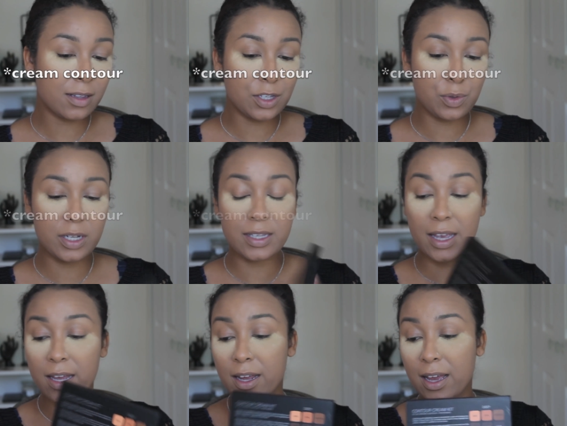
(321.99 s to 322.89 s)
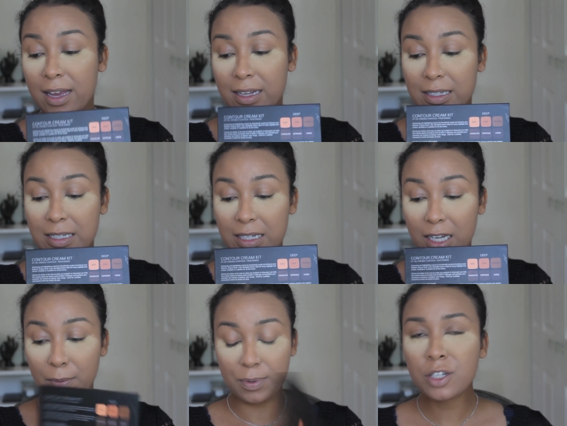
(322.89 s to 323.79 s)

This one is in deep.